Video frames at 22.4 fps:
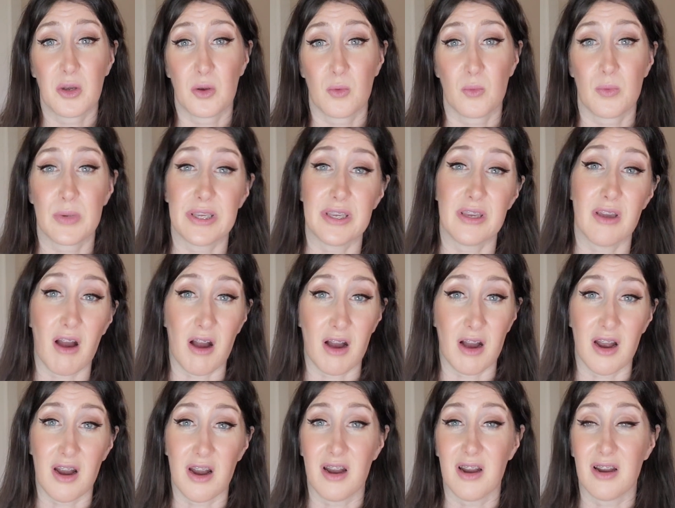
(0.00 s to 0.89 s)
we
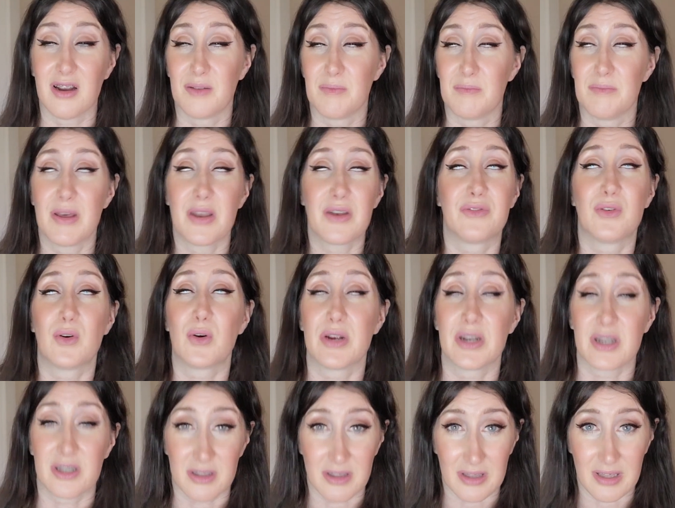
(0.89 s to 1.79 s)
are
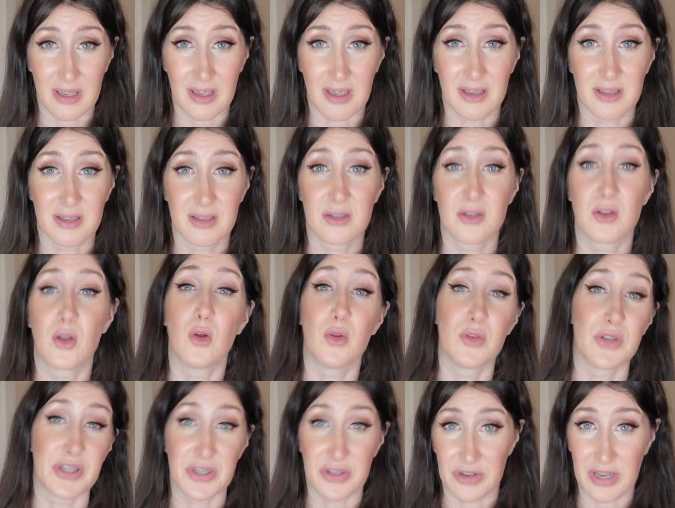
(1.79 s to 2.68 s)
metaphorically
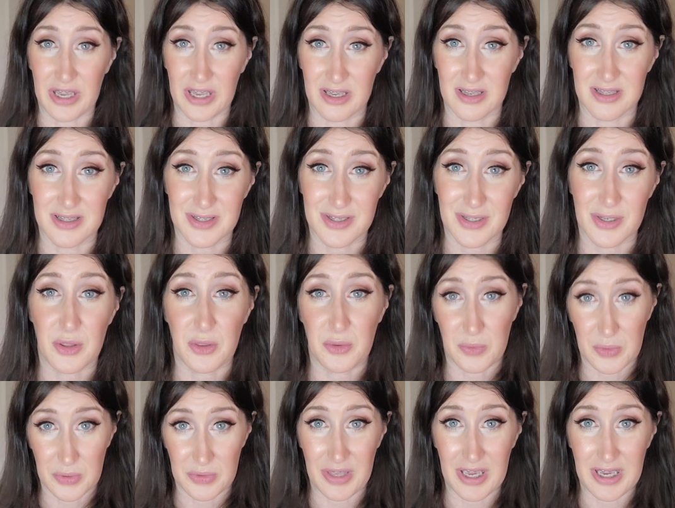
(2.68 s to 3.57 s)
holding your hand
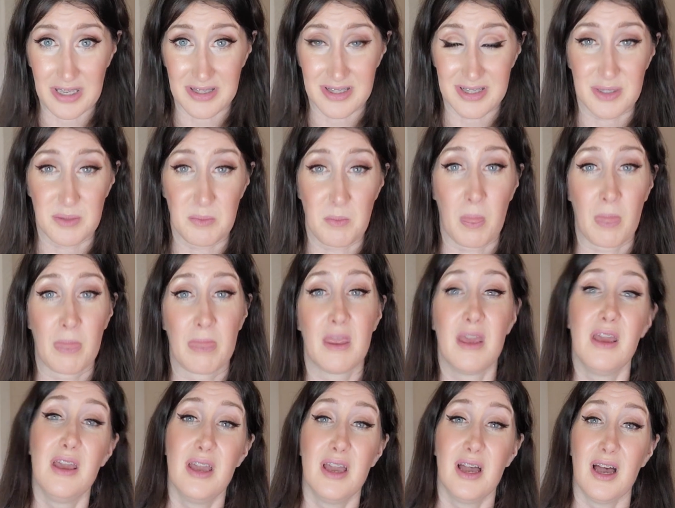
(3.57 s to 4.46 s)
through this.
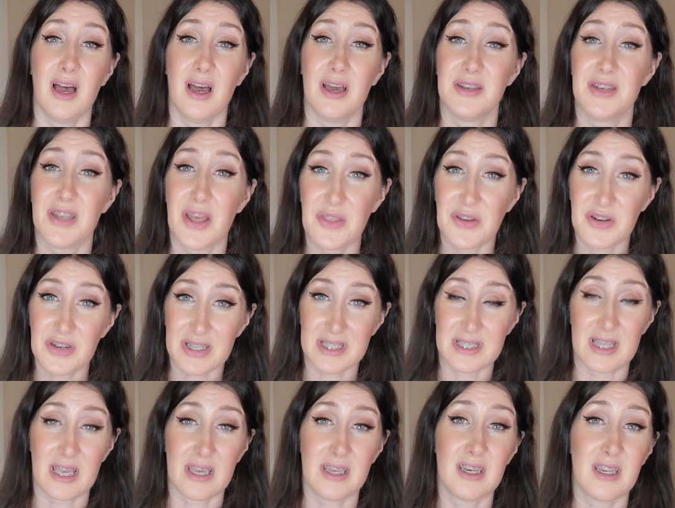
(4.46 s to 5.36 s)
Another
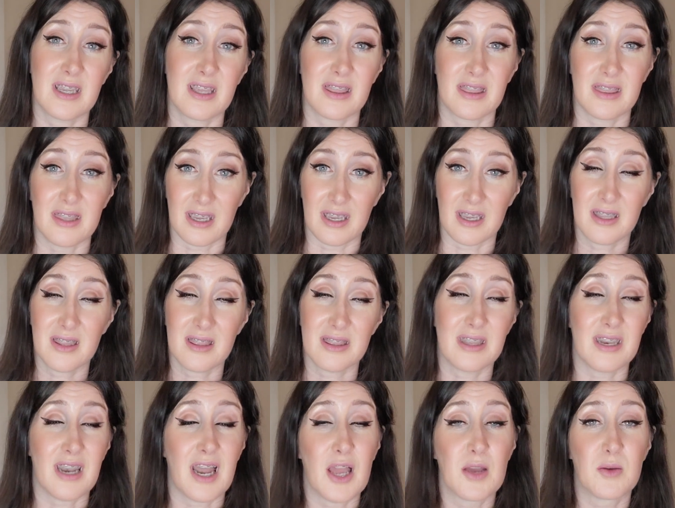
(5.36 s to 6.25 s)
exciting thing
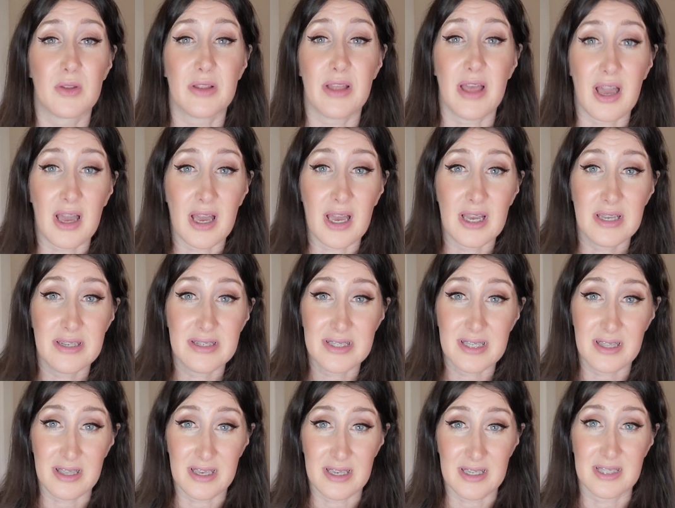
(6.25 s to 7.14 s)
that I will add
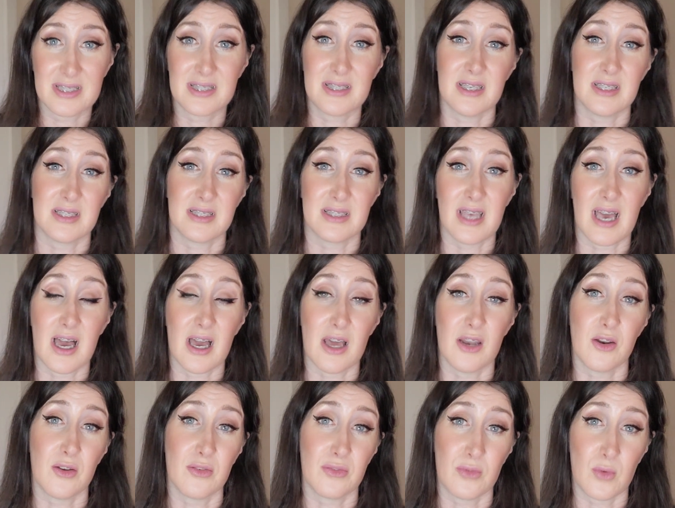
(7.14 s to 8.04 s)
to this is
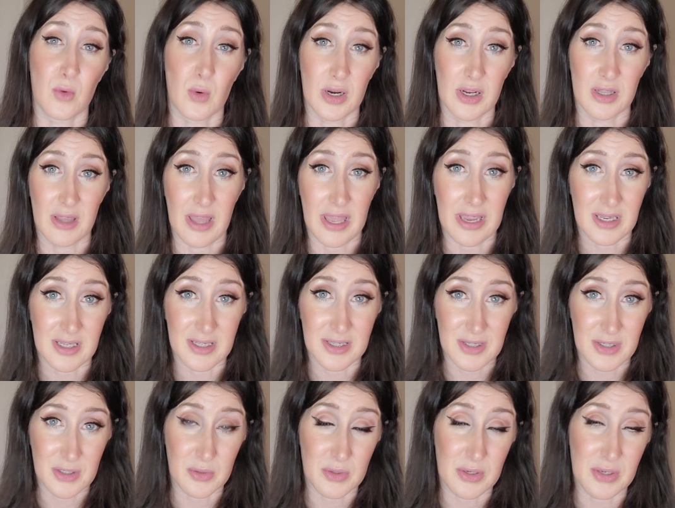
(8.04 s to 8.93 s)
that for Lichen
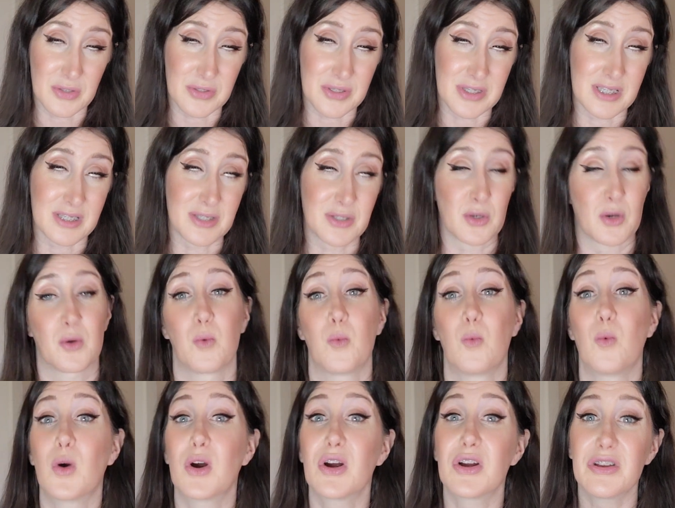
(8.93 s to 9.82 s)
Sclerosus, or
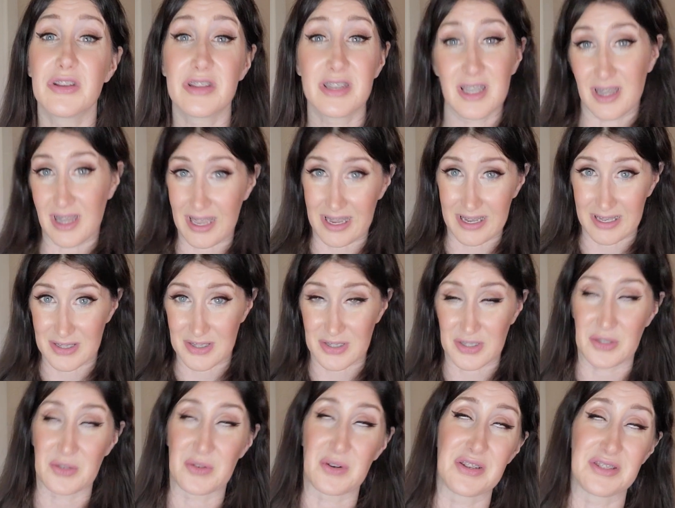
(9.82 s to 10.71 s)
World Lichen
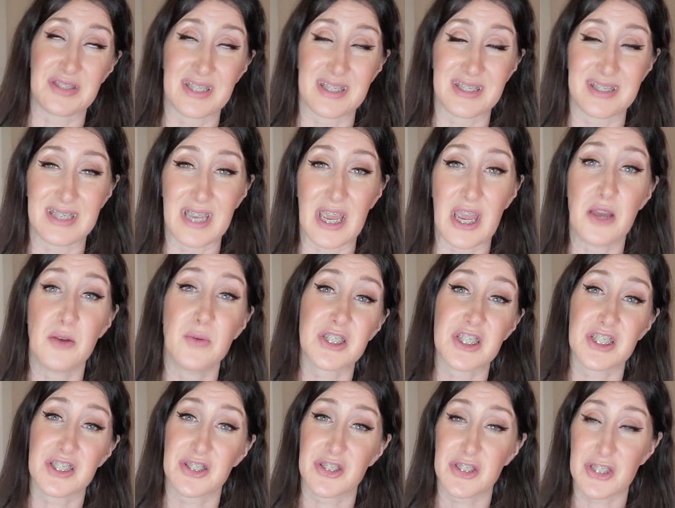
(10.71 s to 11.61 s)
Sclerosus Day,
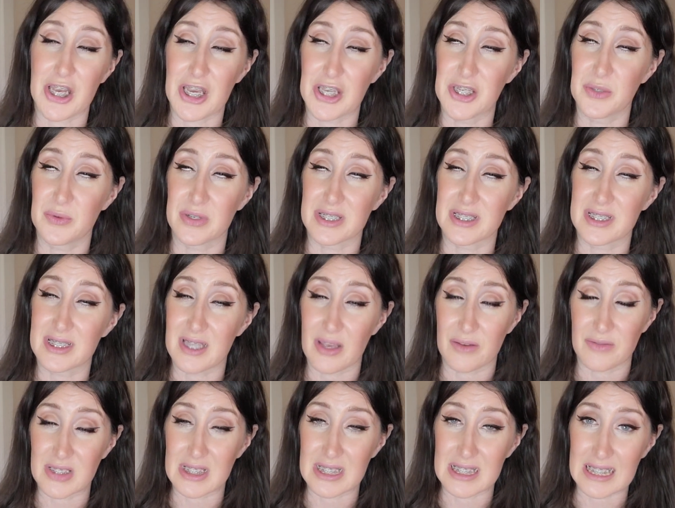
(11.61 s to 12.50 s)
which is January
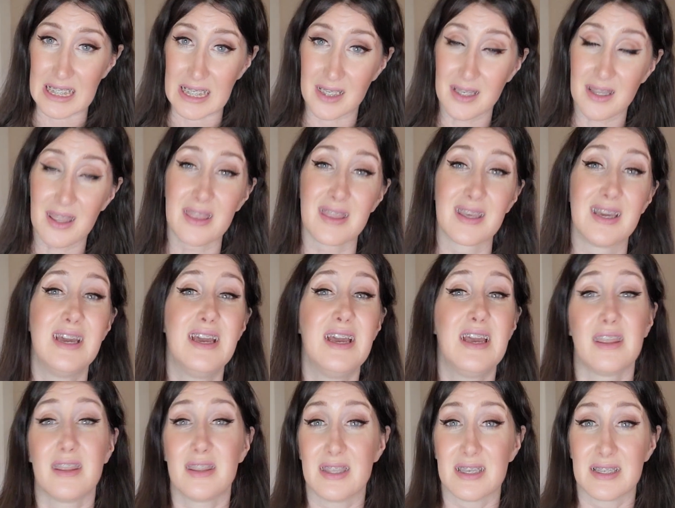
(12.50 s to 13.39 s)
17th
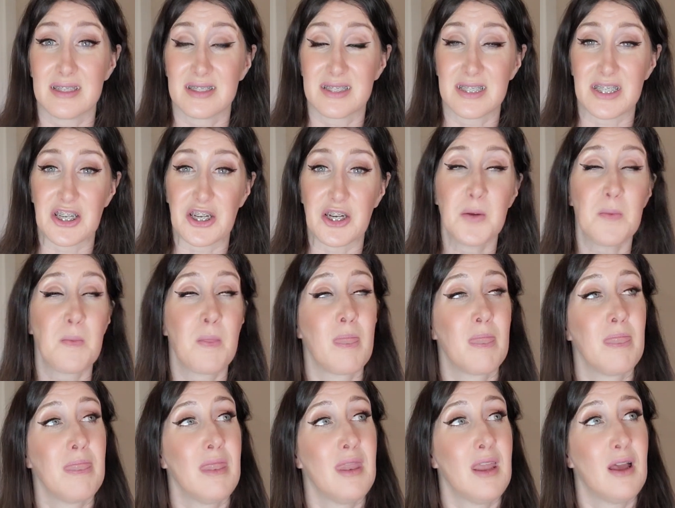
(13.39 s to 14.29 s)
this year,
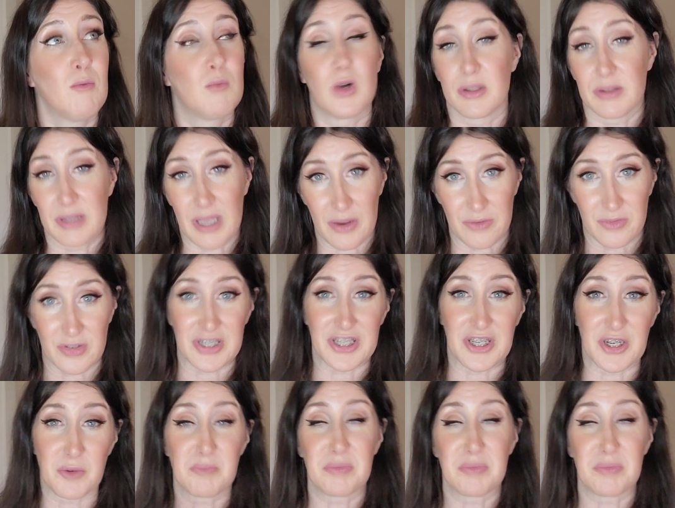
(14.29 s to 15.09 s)
well, every year,